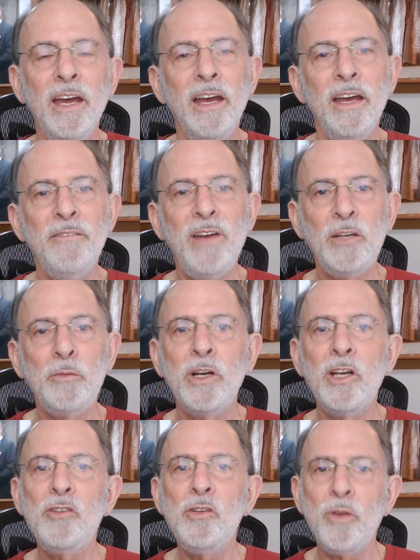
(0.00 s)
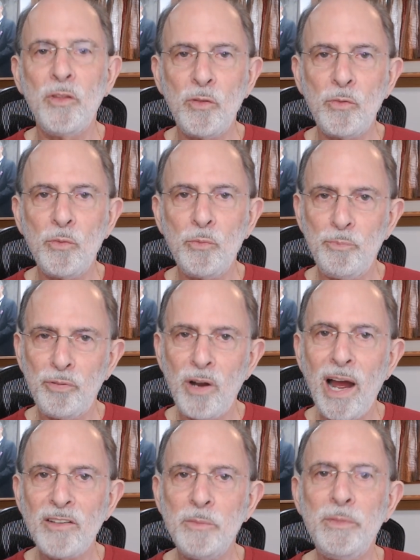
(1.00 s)
In fact, we're going to do it
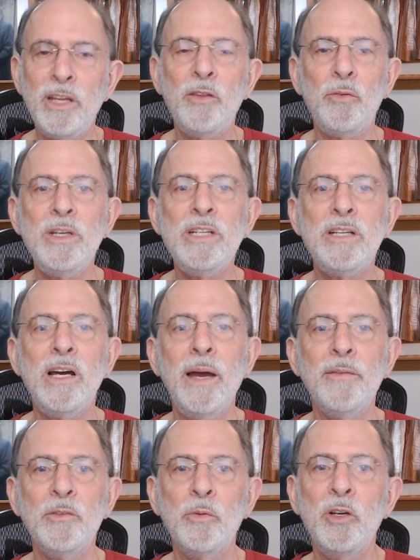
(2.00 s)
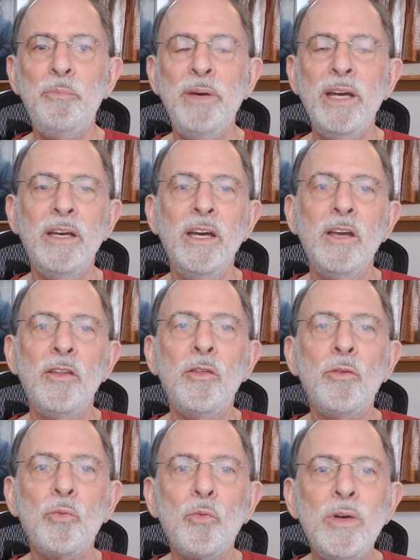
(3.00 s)
approximately 3 times. We're going to pick
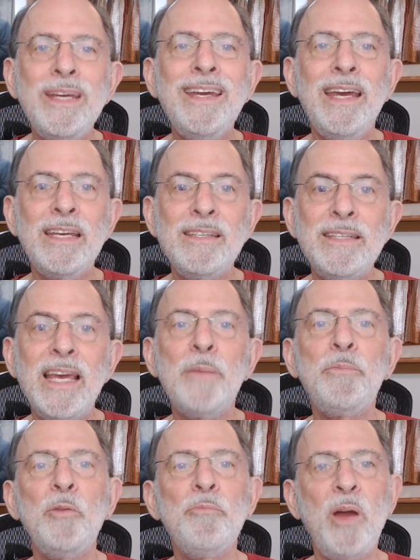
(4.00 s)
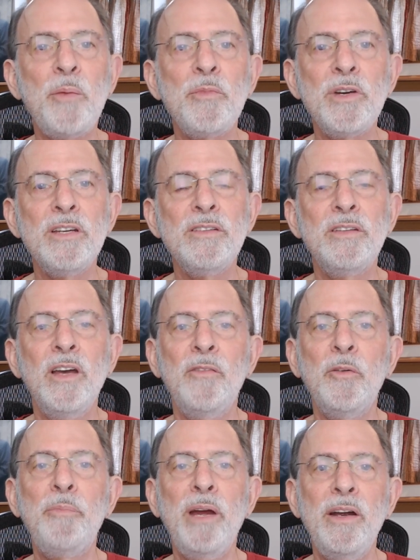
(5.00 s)
3 example memories of a
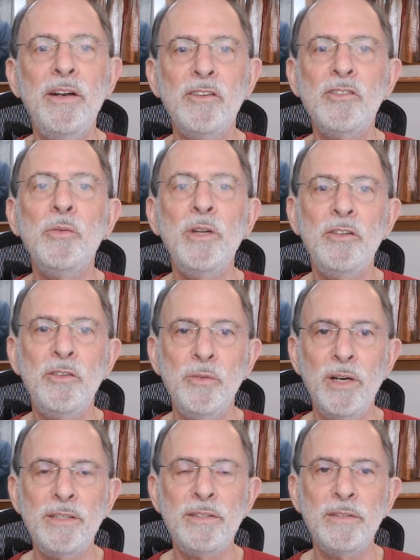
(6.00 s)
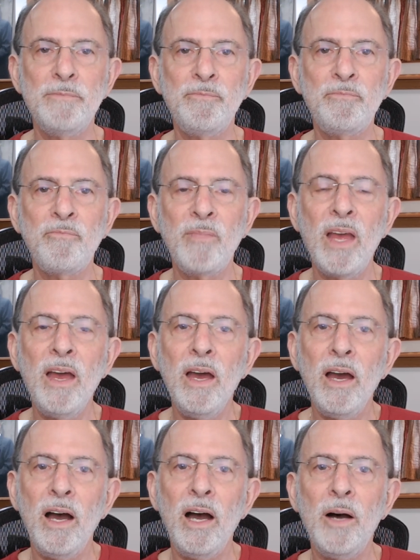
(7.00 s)
parent doing it to us.
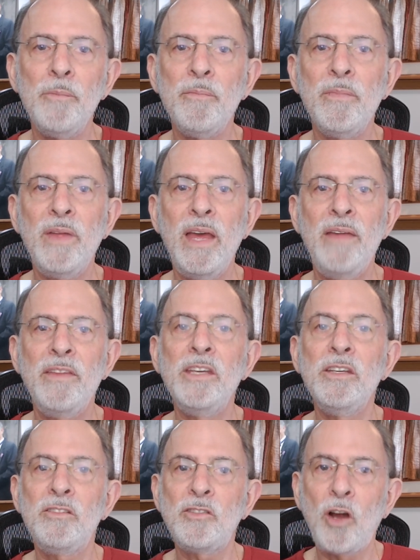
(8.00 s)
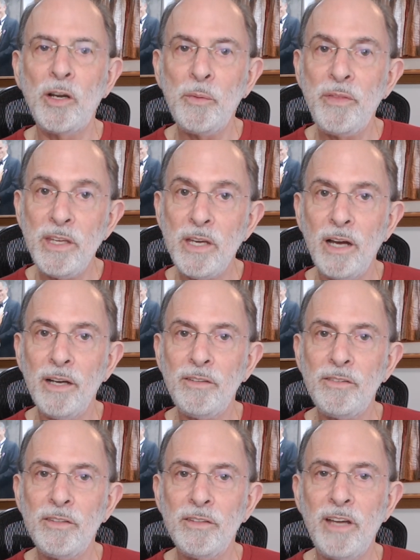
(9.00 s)
Starting with the
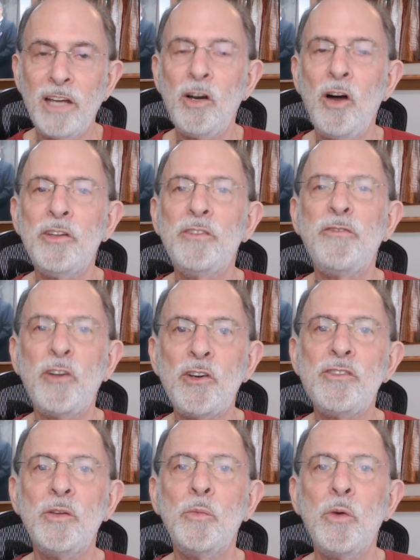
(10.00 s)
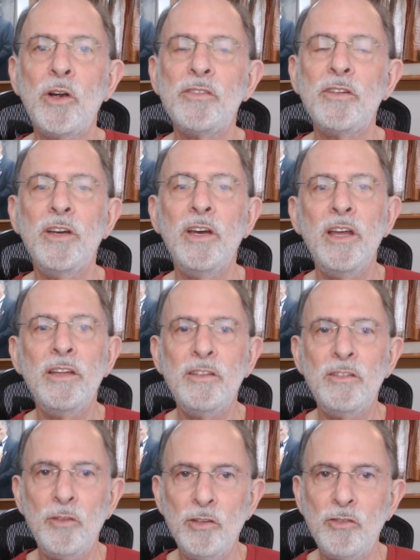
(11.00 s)
youngest, I call this first and worst.
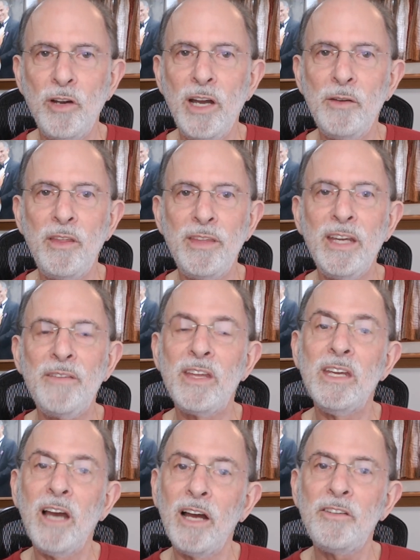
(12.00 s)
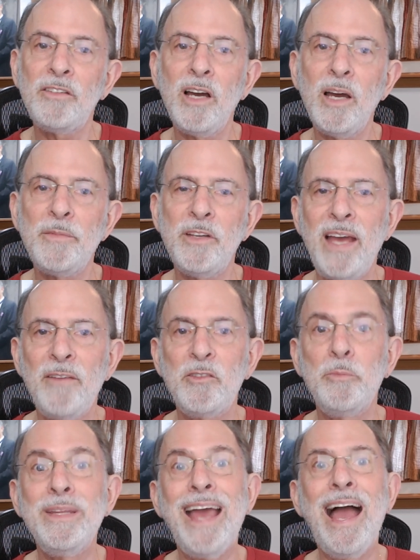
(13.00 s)
So you're trying to think of the youngest time. It doesn't have to be
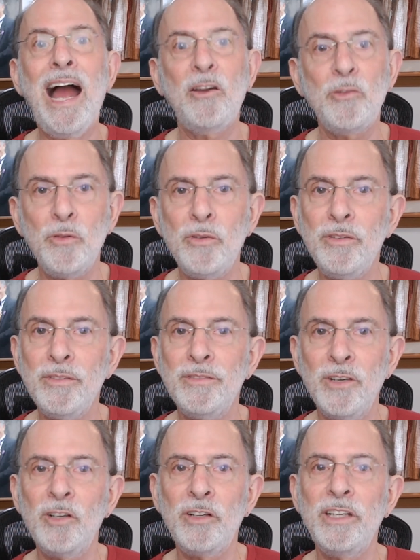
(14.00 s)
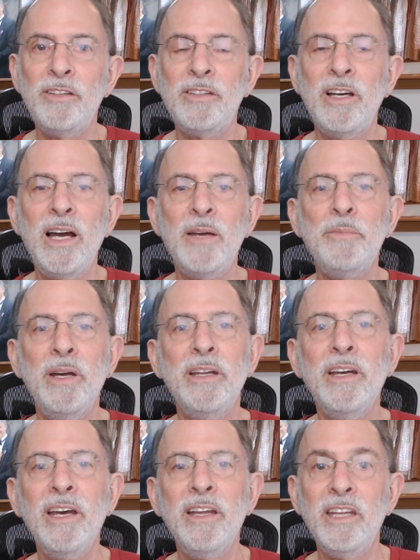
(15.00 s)
the actual earliest time, but
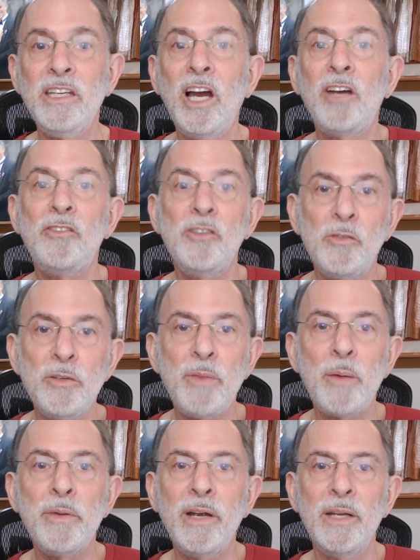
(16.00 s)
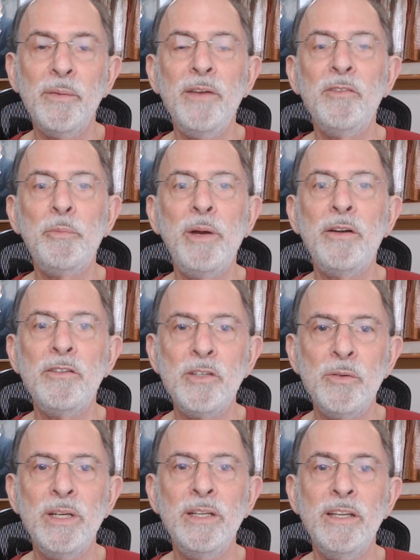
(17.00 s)
the youngest you can remember anyway, of your parent
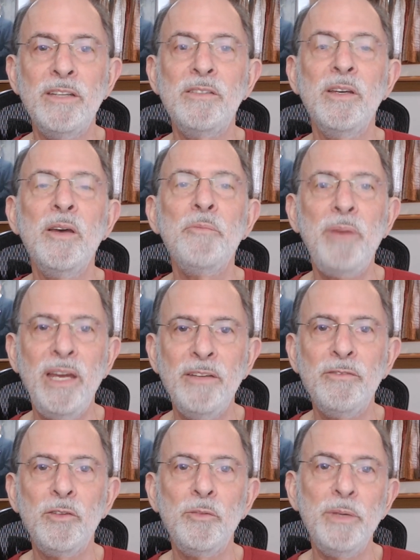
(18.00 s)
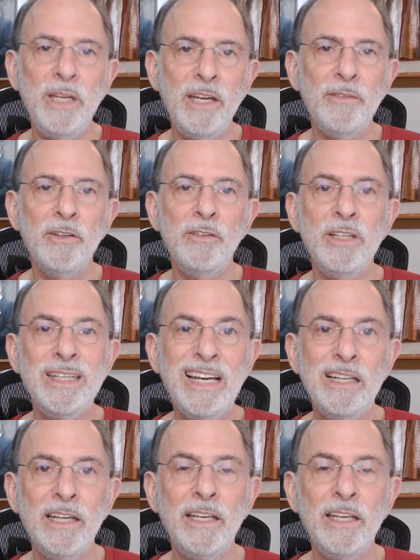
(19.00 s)
doing this painful behavior, the yelling.